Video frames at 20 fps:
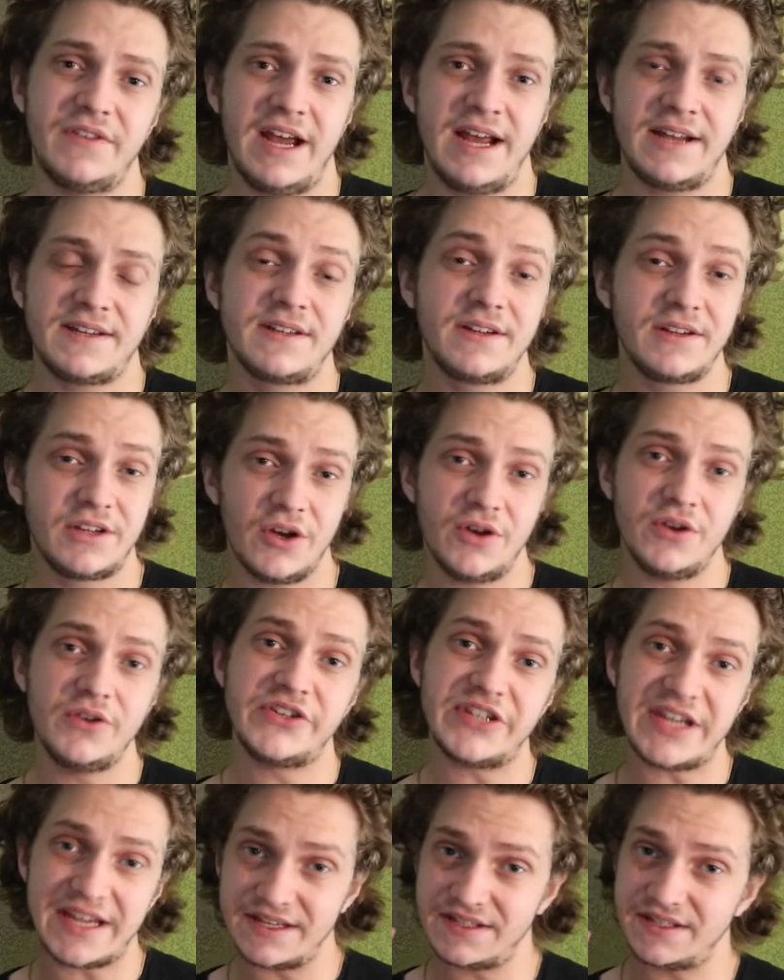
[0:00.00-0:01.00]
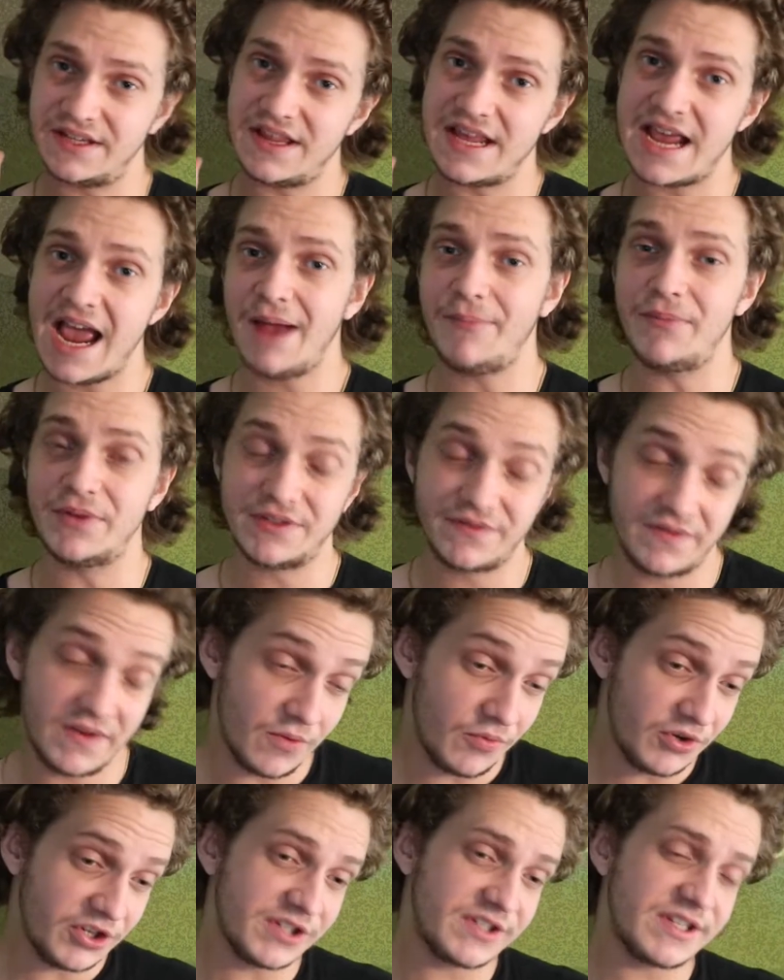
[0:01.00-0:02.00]
that goes into the
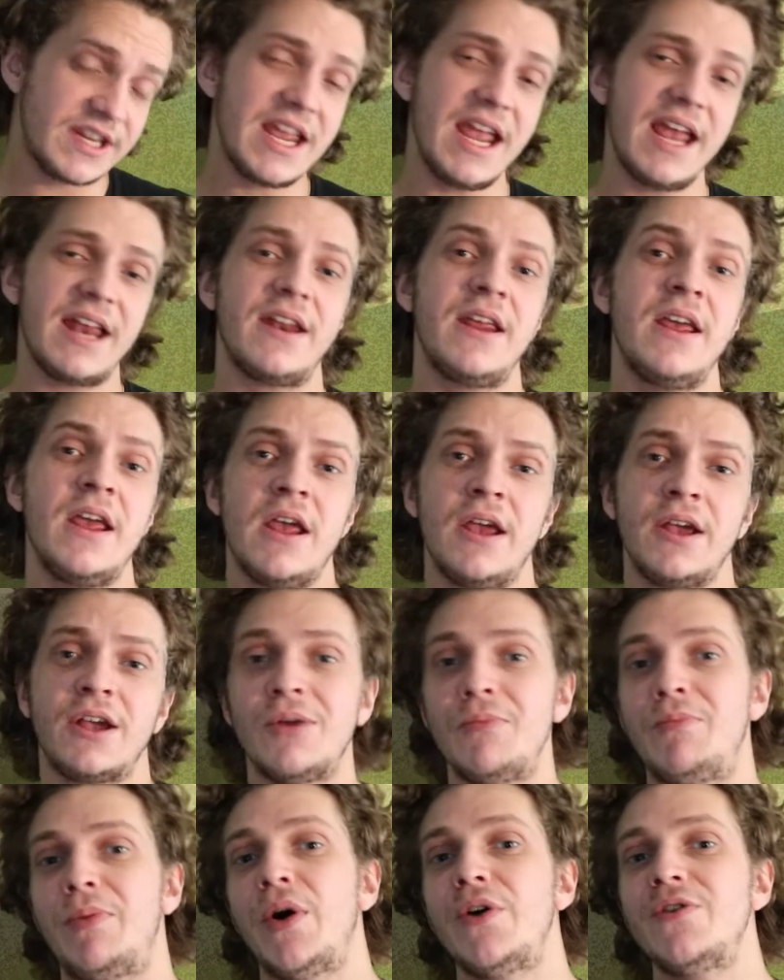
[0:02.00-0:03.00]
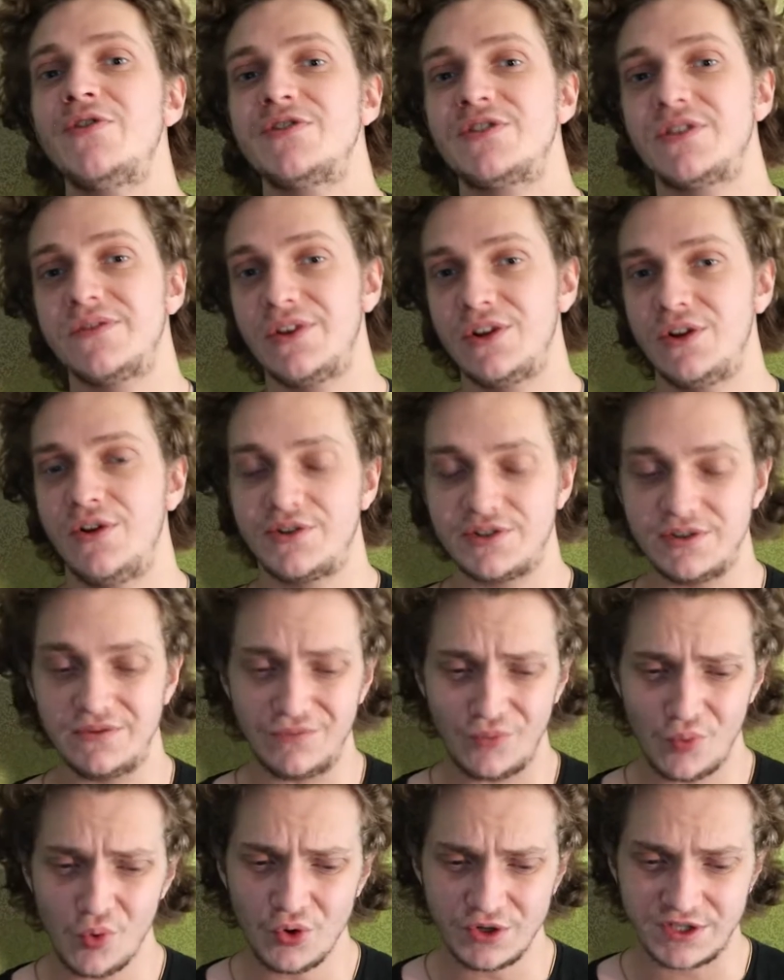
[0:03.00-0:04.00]
atmosphere, which is again composed of a lot
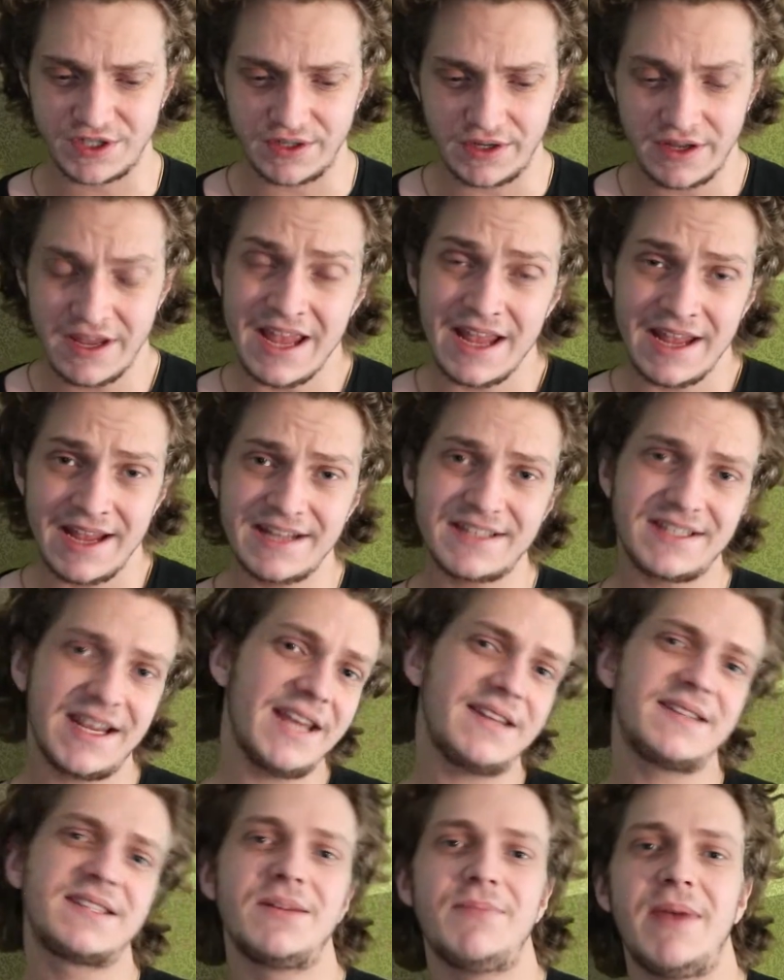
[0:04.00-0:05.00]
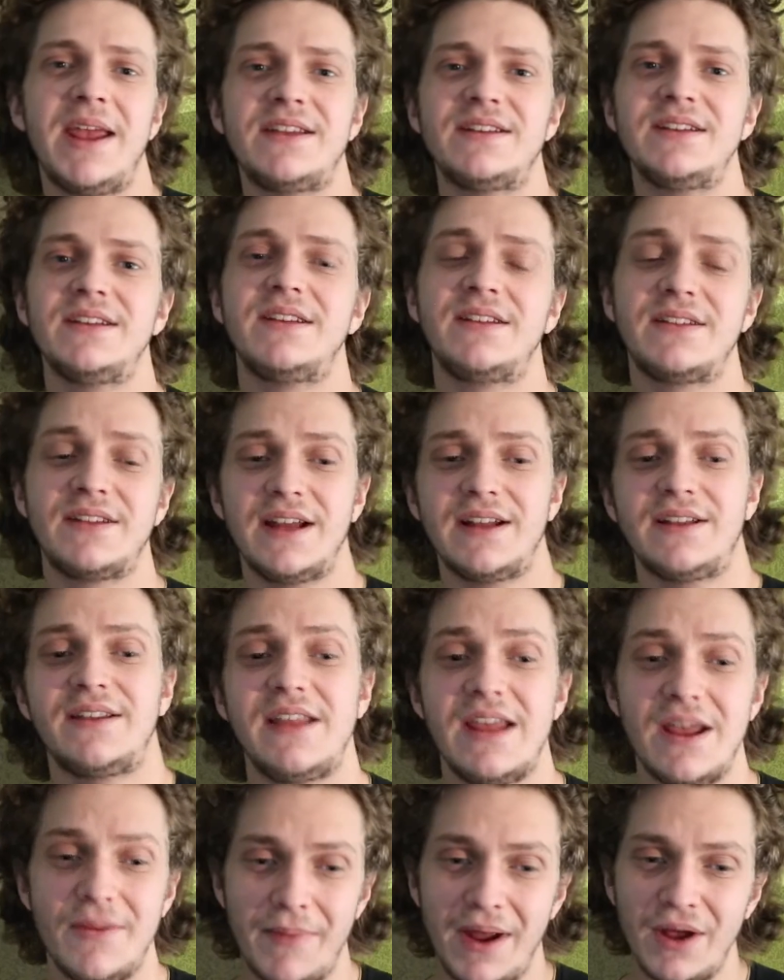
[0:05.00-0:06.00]
of water. It's estimated that
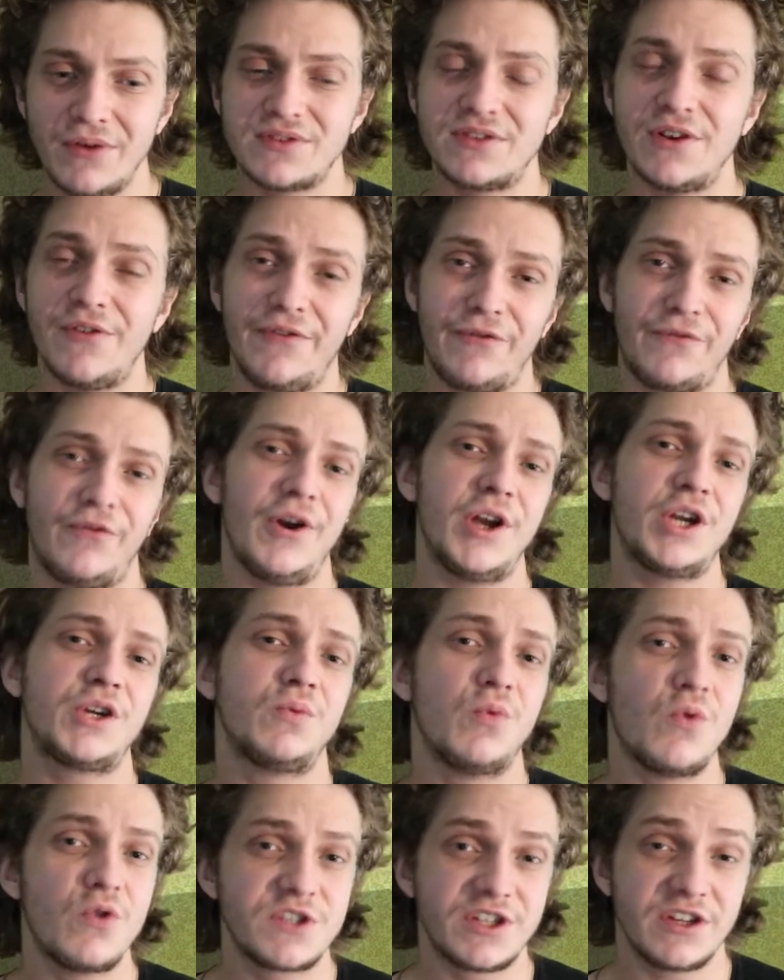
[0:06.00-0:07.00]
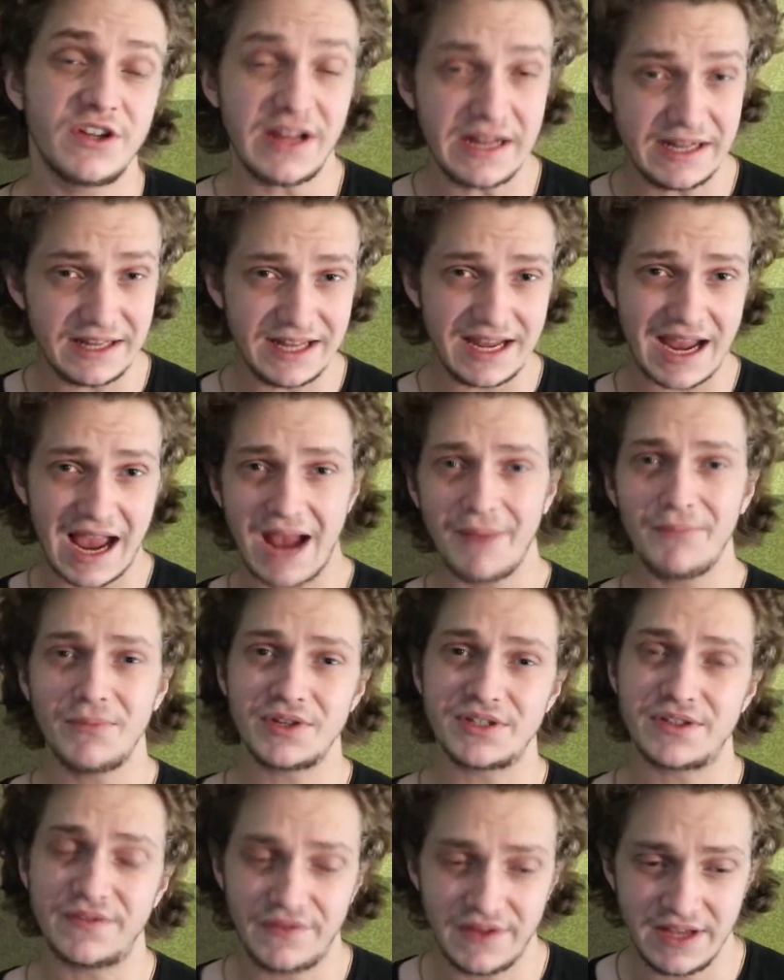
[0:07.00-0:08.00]
the amount of fresh water in the
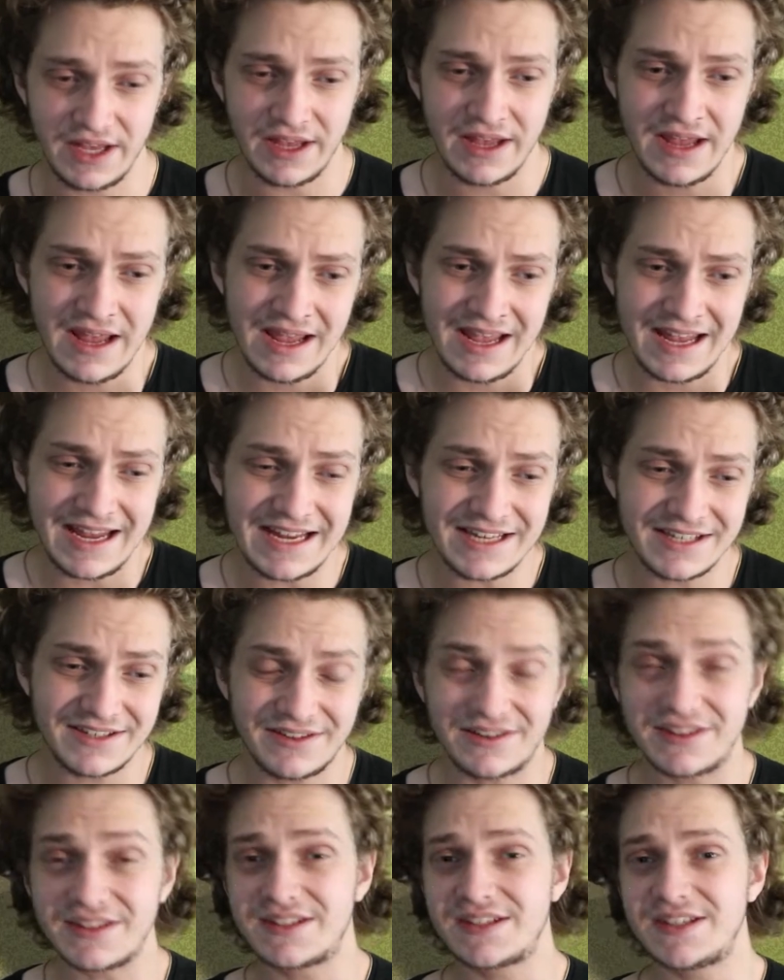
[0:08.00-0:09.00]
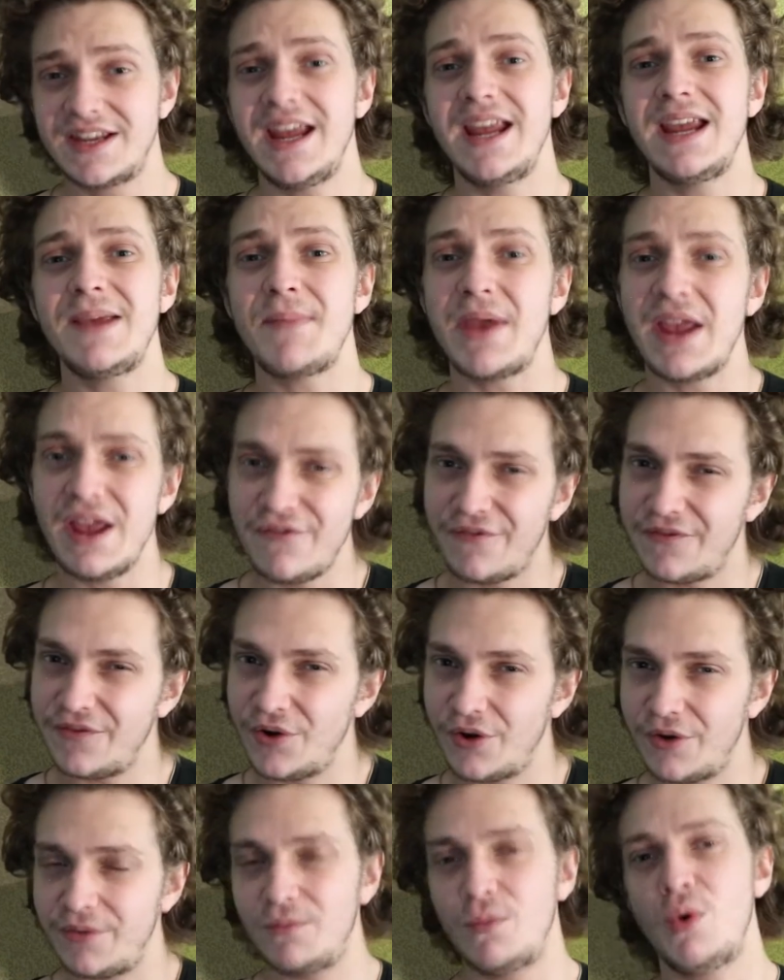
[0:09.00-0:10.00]
atmosphere is the same, if
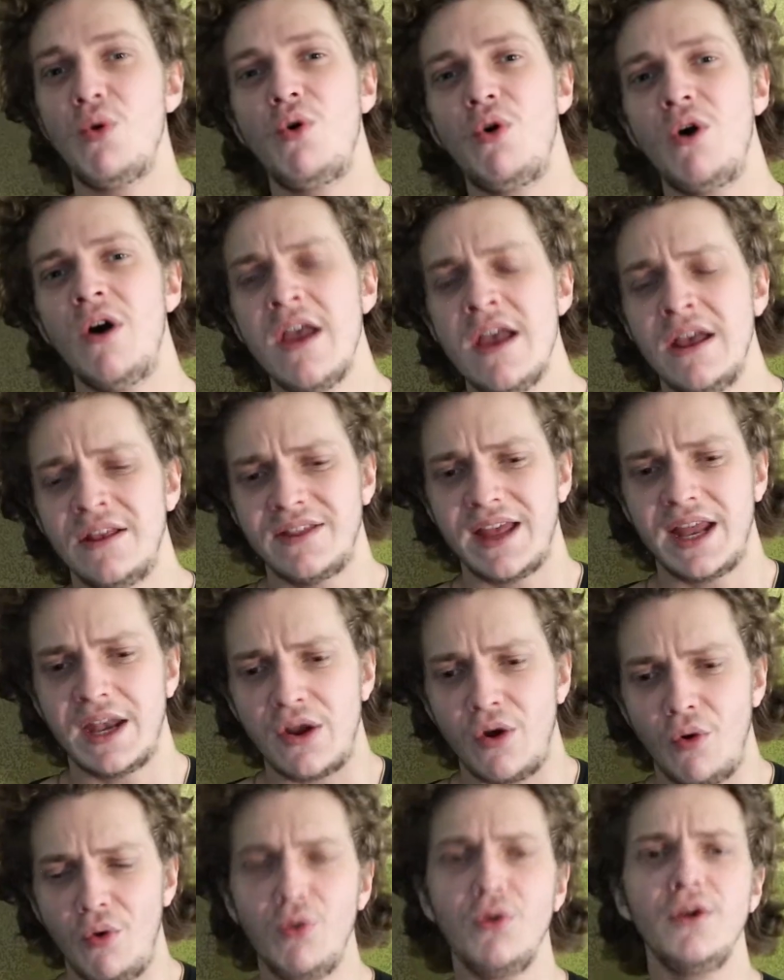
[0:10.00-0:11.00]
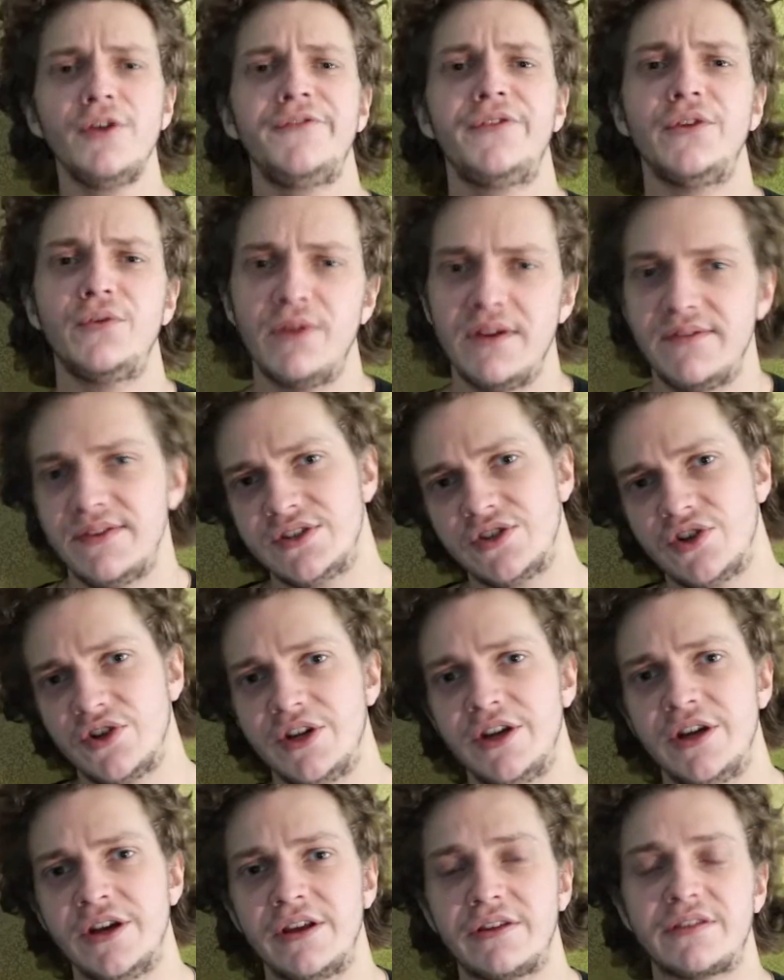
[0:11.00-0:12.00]
not more, than all of the rivers
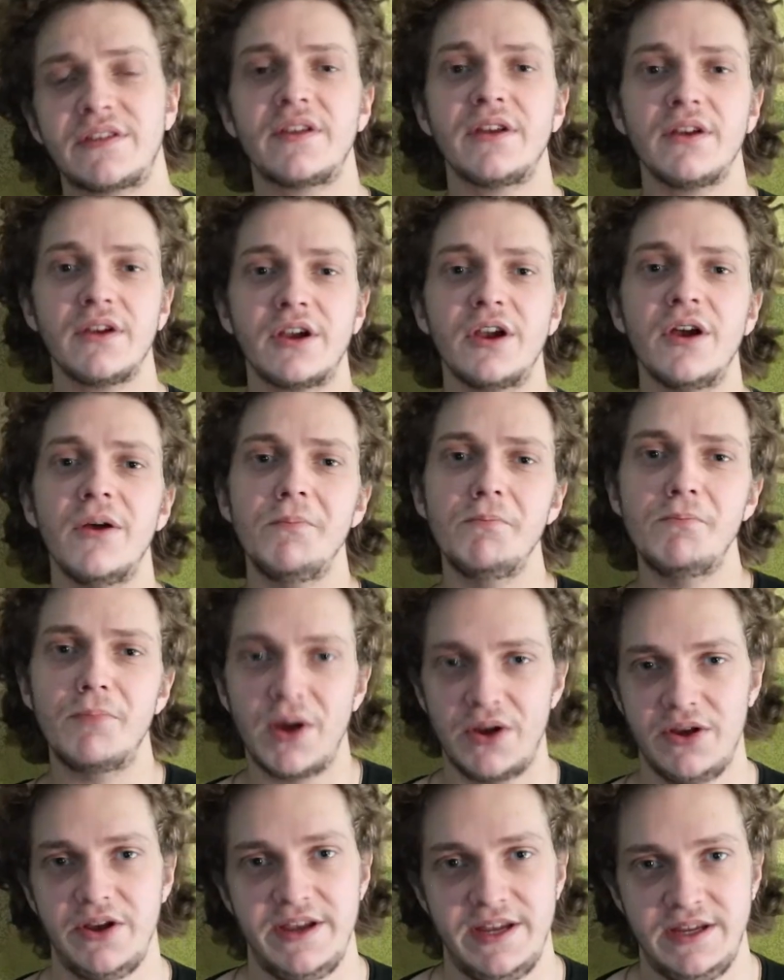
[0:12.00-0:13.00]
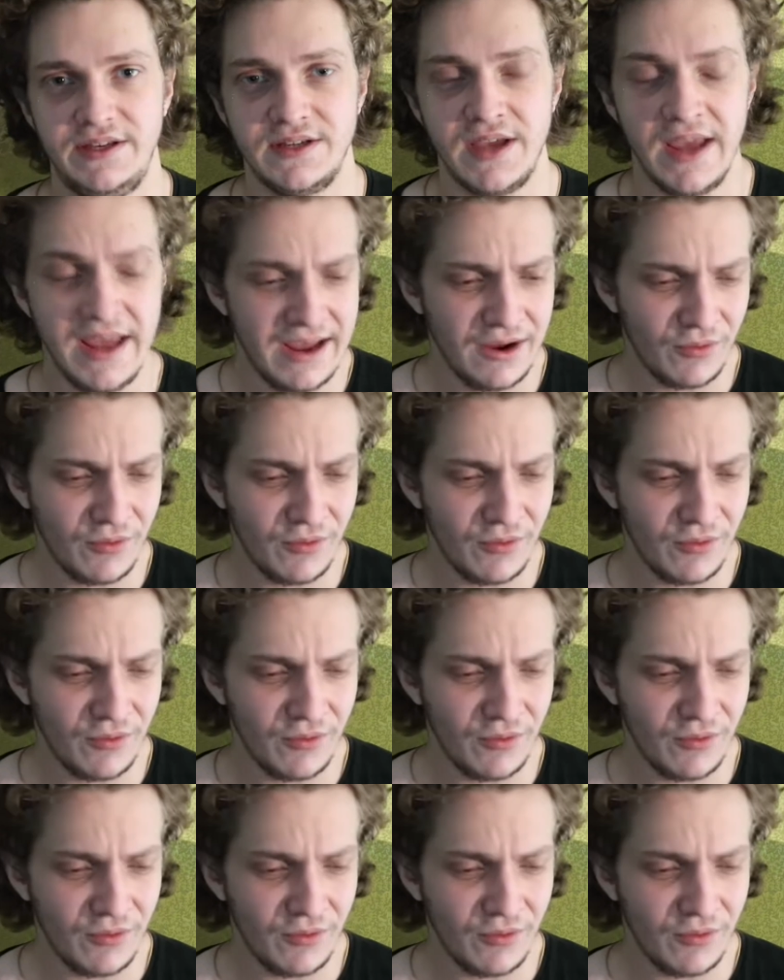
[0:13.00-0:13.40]
on Earth combined.